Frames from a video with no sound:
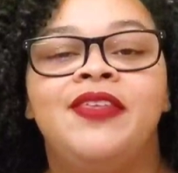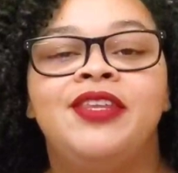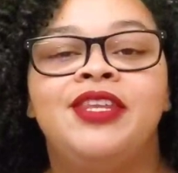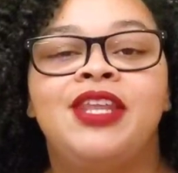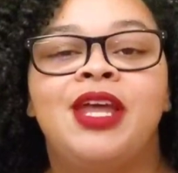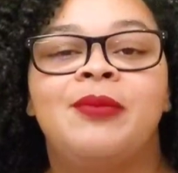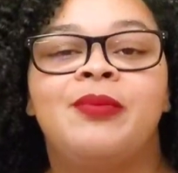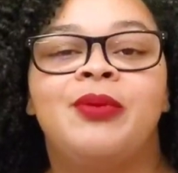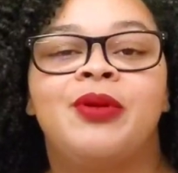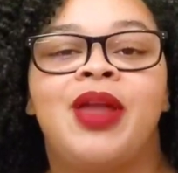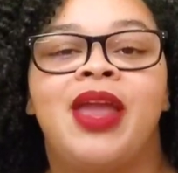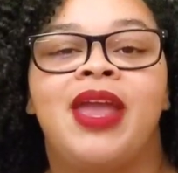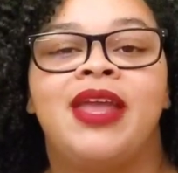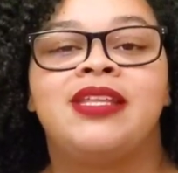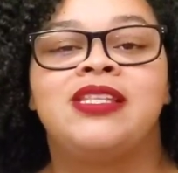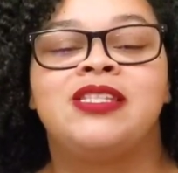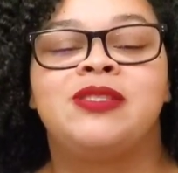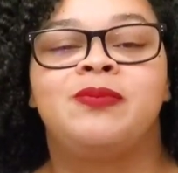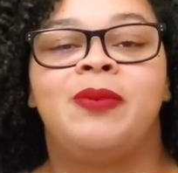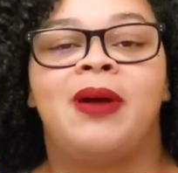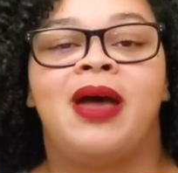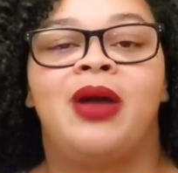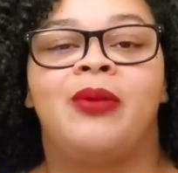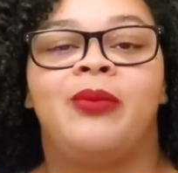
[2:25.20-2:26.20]
the number eight
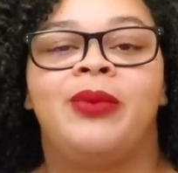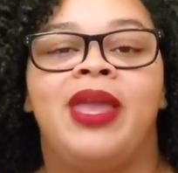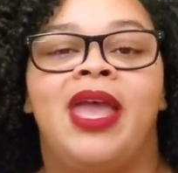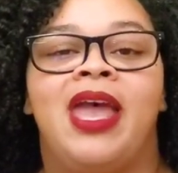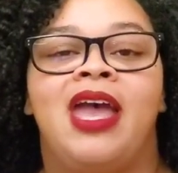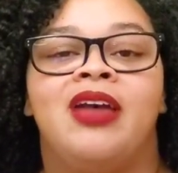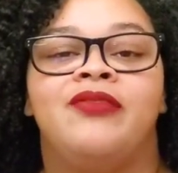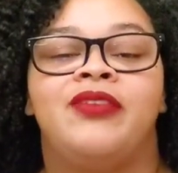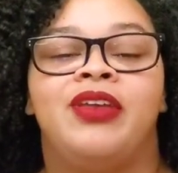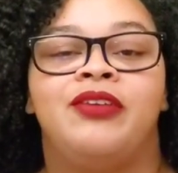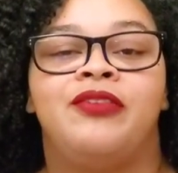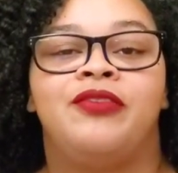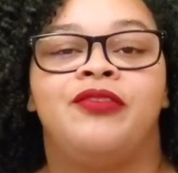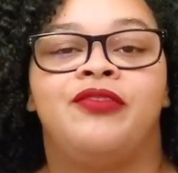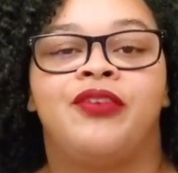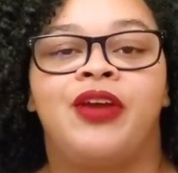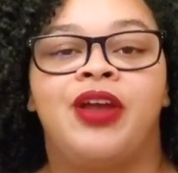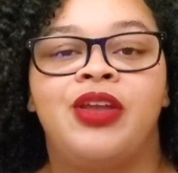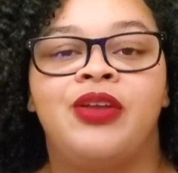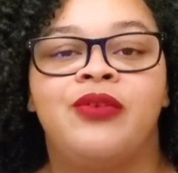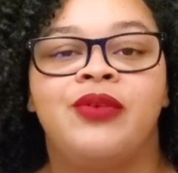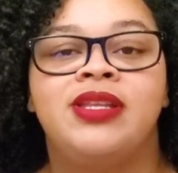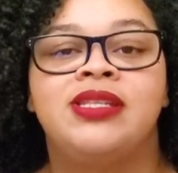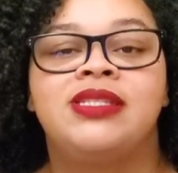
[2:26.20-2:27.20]
spot, we have a
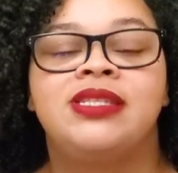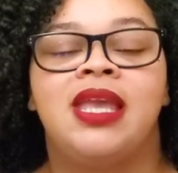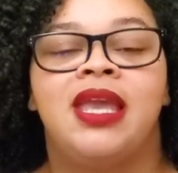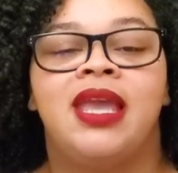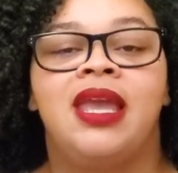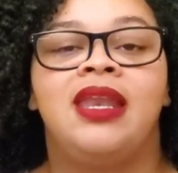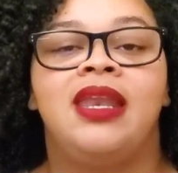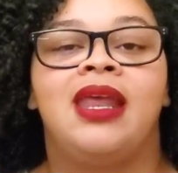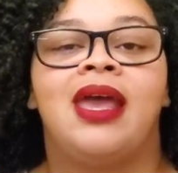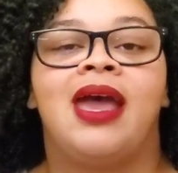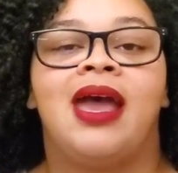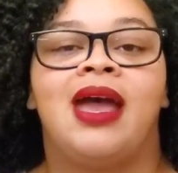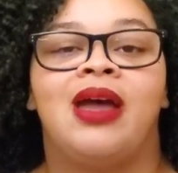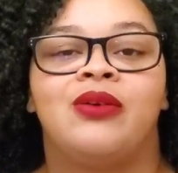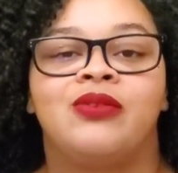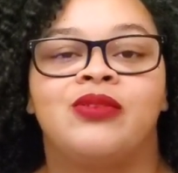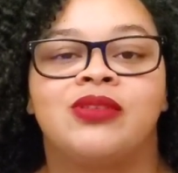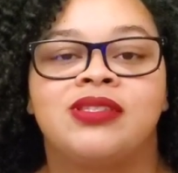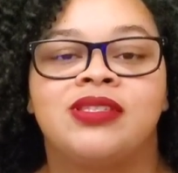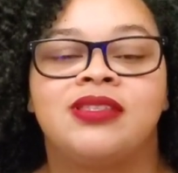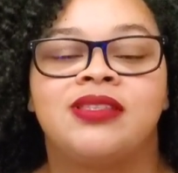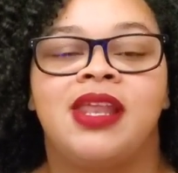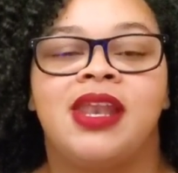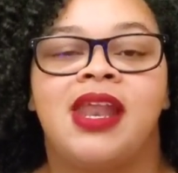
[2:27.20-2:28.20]
fragrance and a
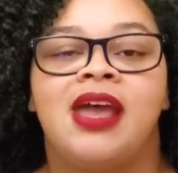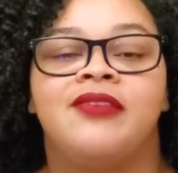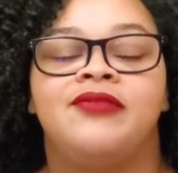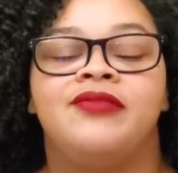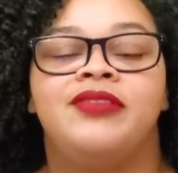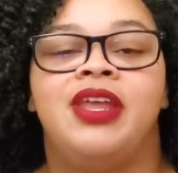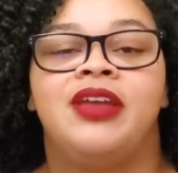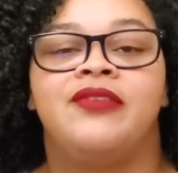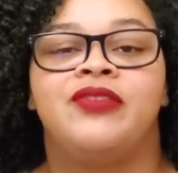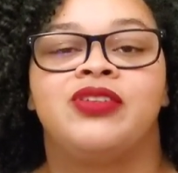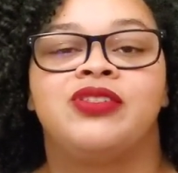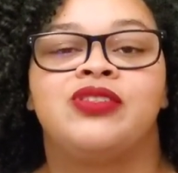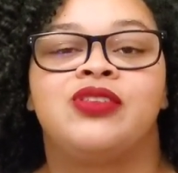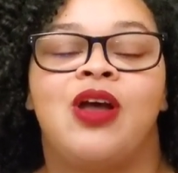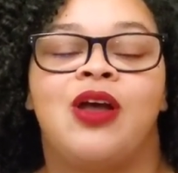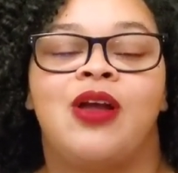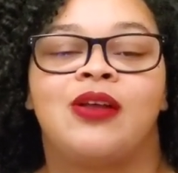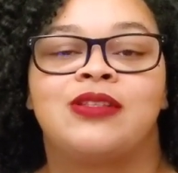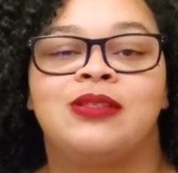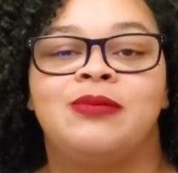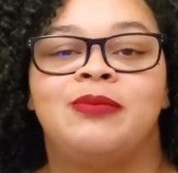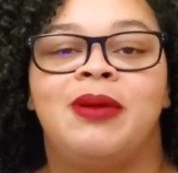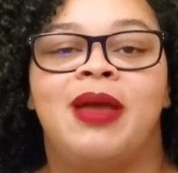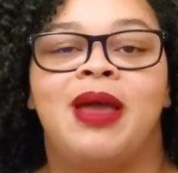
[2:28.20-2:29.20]
house that I've never
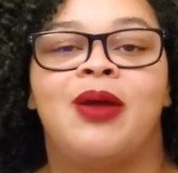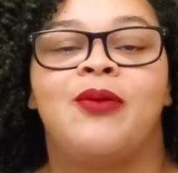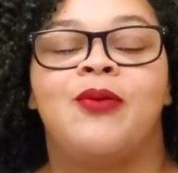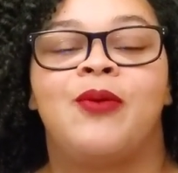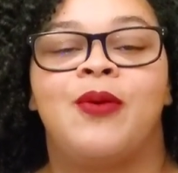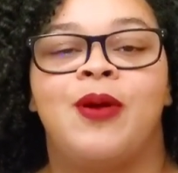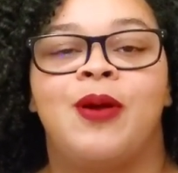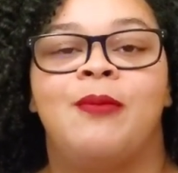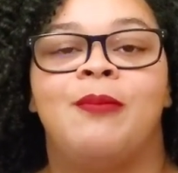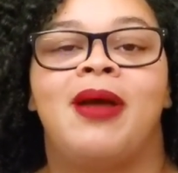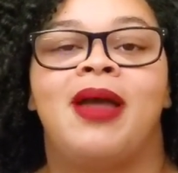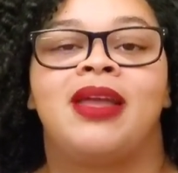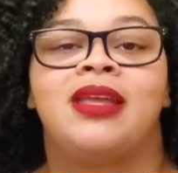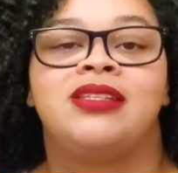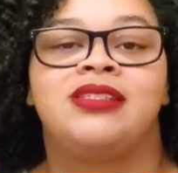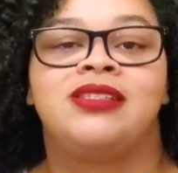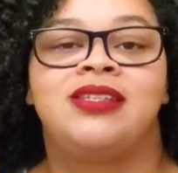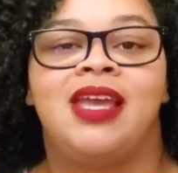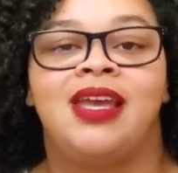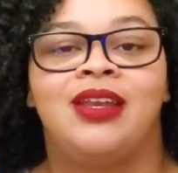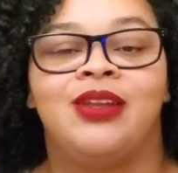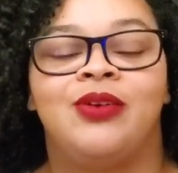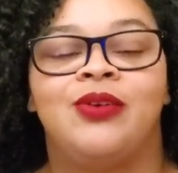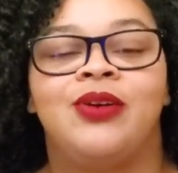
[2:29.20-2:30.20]
talked about on my
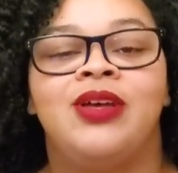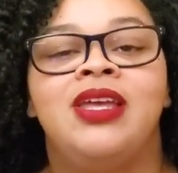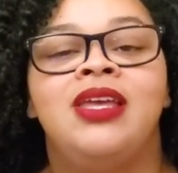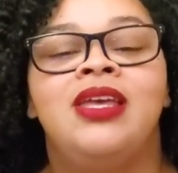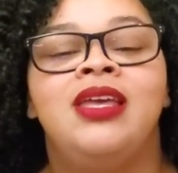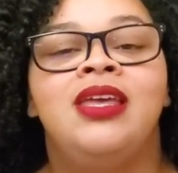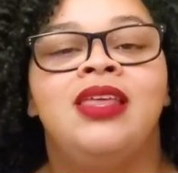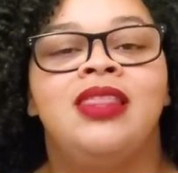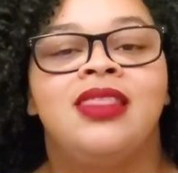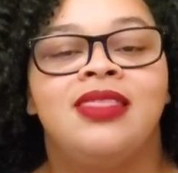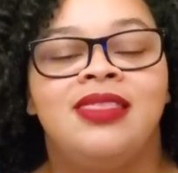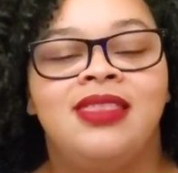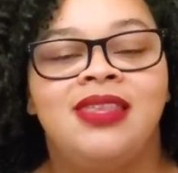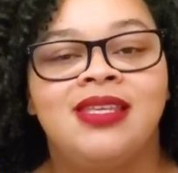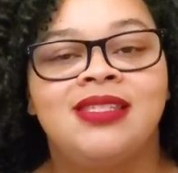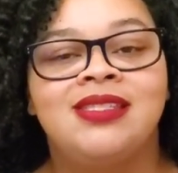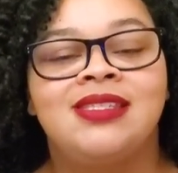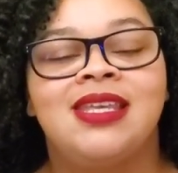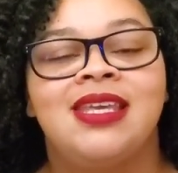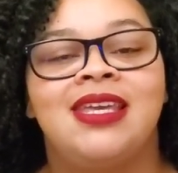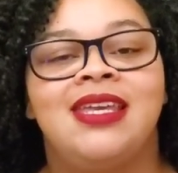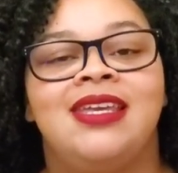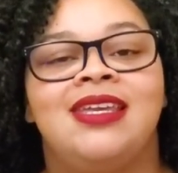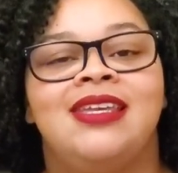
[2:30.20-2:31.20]
channel.
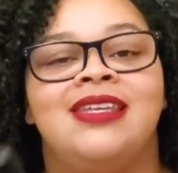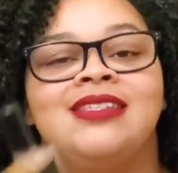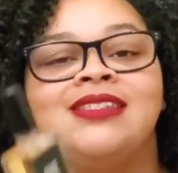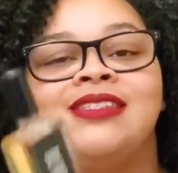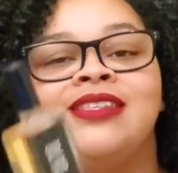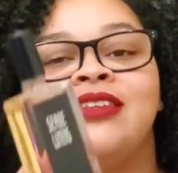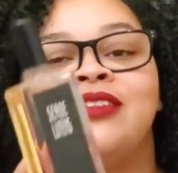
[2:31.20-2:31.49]
This is